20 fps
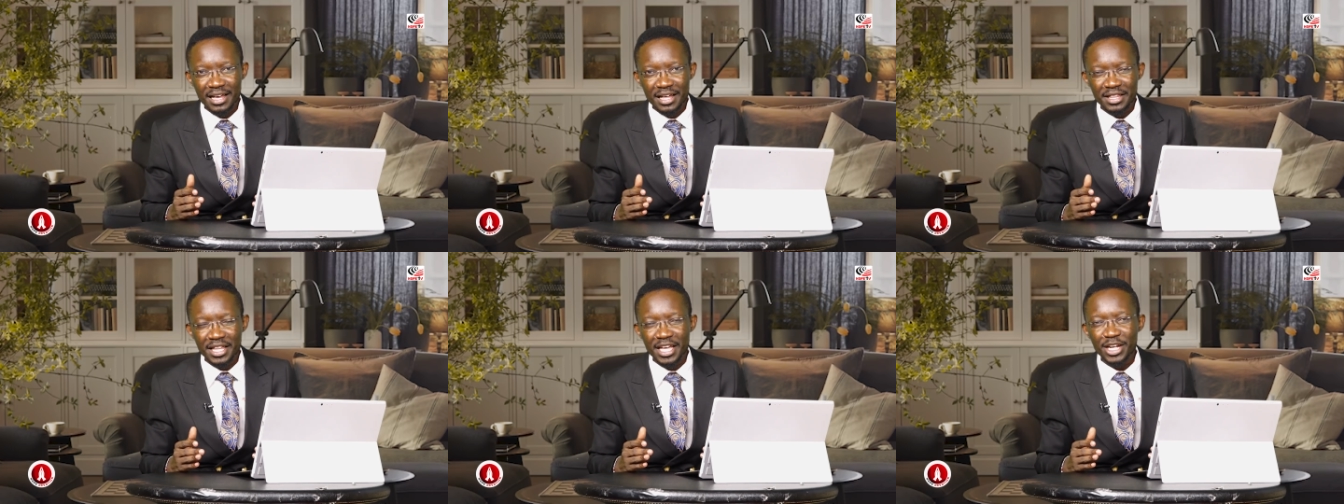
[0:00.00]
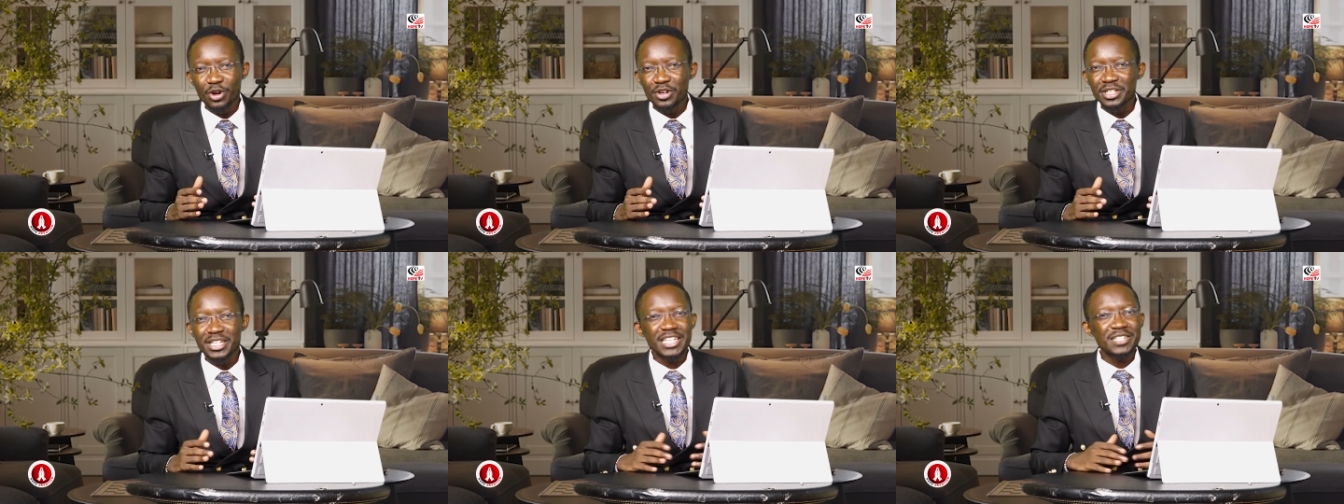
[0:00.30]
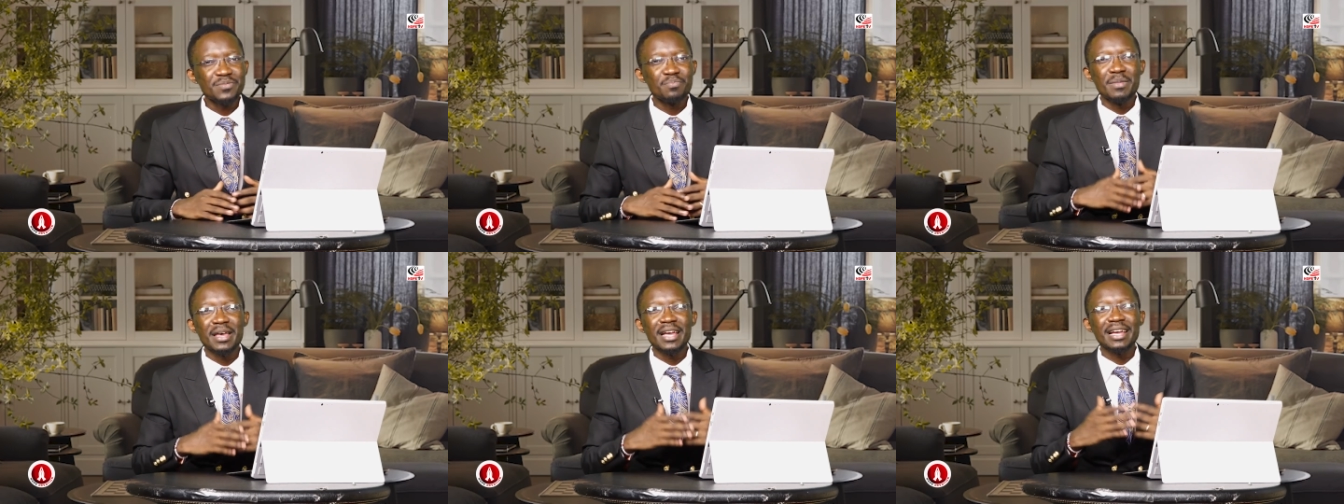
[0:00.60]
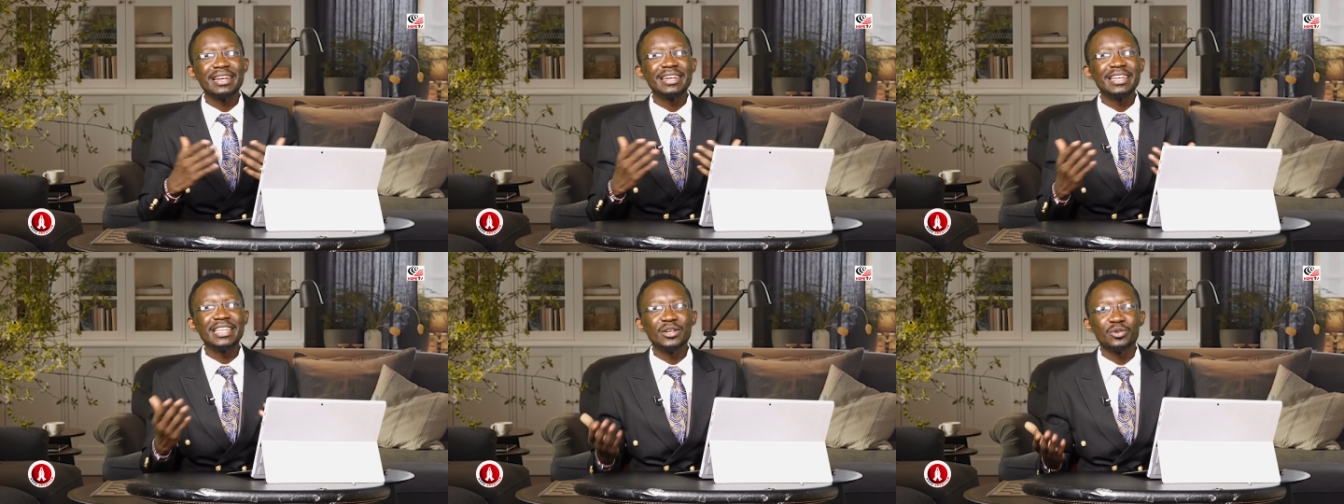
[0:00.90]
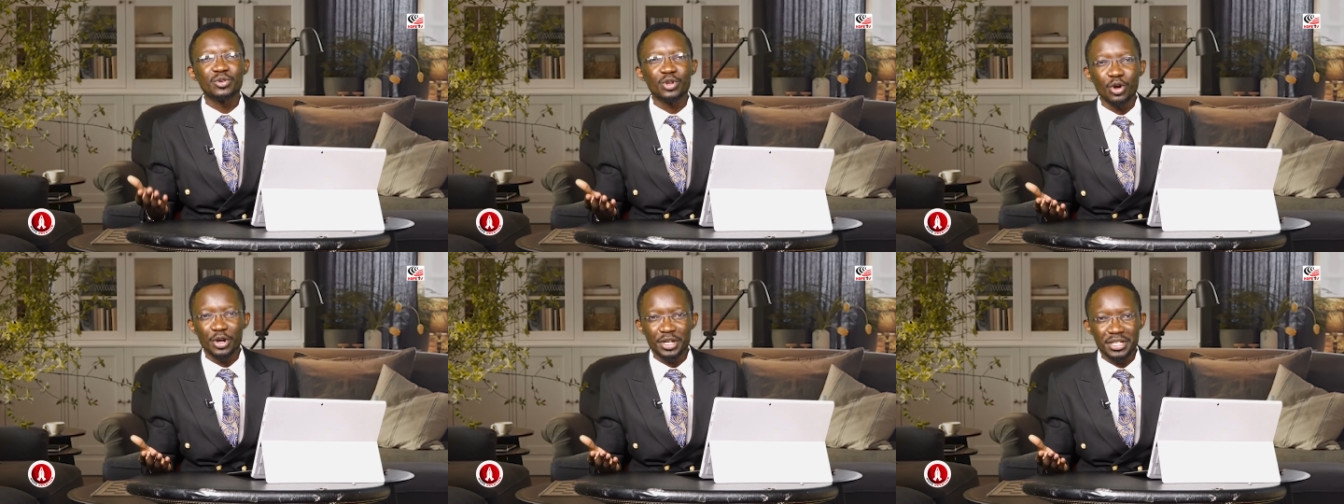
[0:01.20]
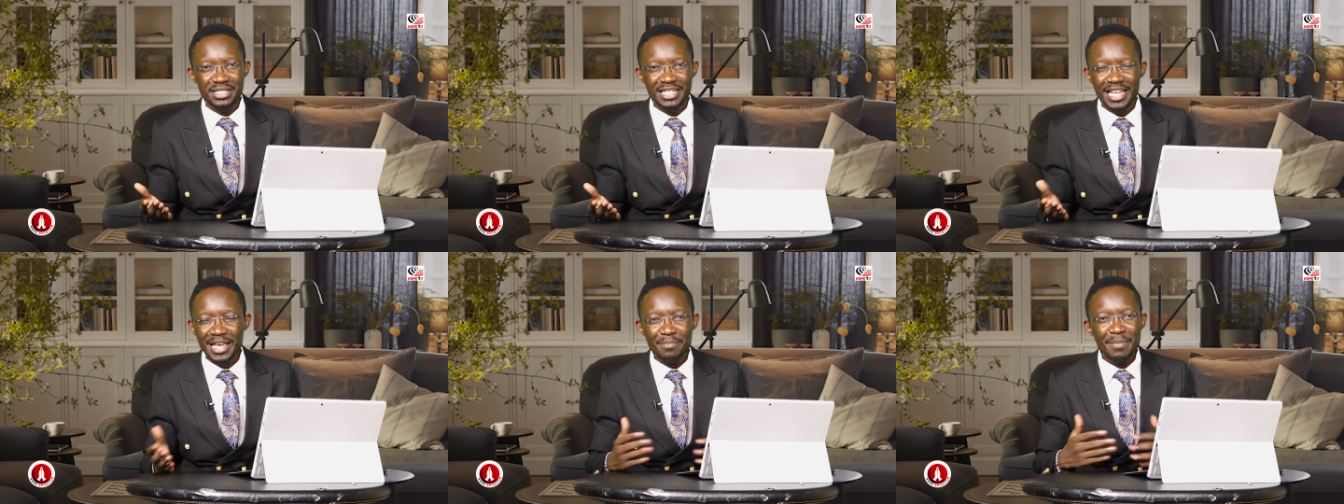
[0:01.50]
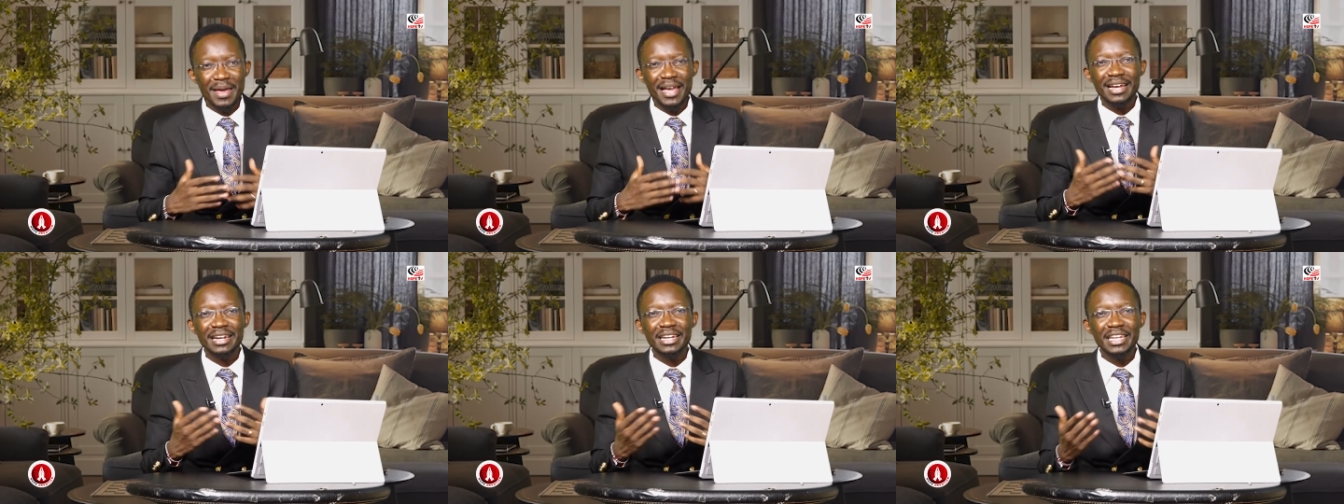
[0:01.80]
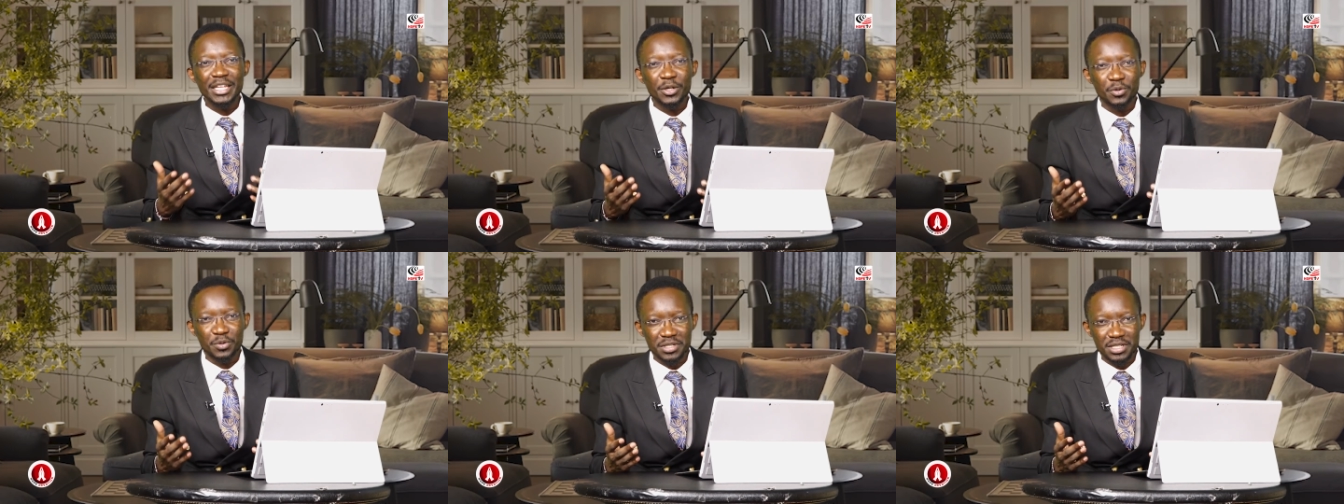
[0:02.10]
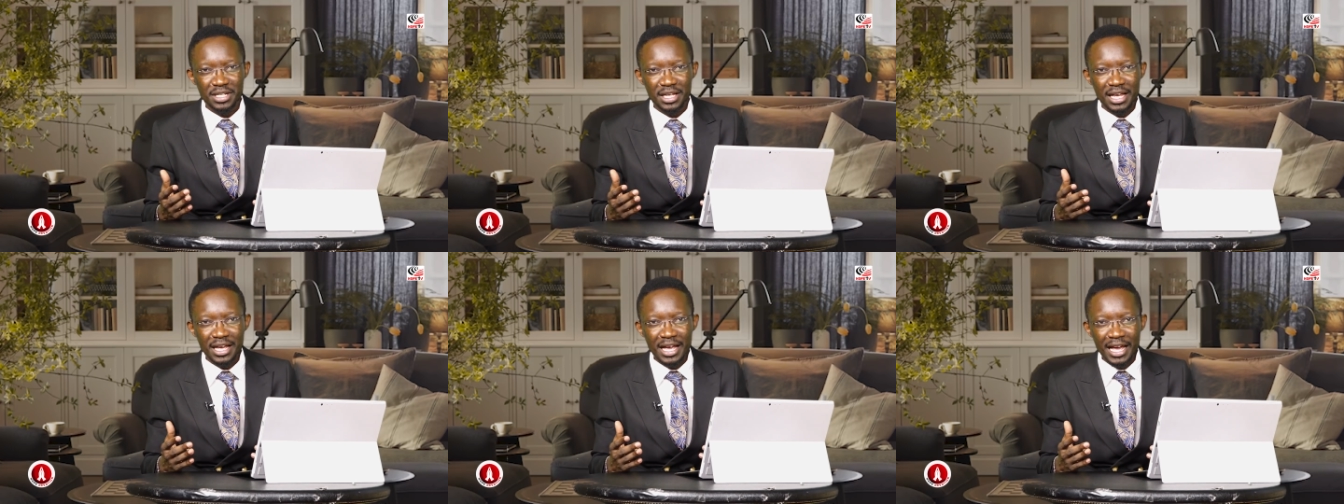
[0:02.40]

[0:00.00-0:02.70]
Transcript: They don't just make new noise, they make news.